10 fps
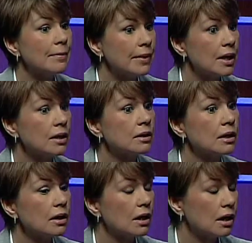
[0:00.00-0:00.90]
I mean
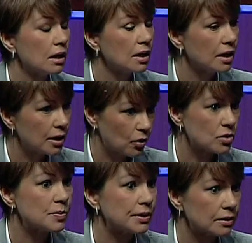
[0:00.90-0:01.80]
the
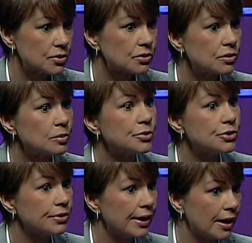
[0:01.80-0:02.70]
hospitalist group
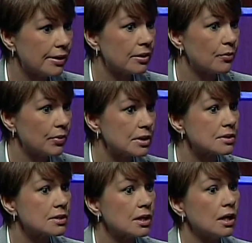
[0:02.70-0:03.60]
together with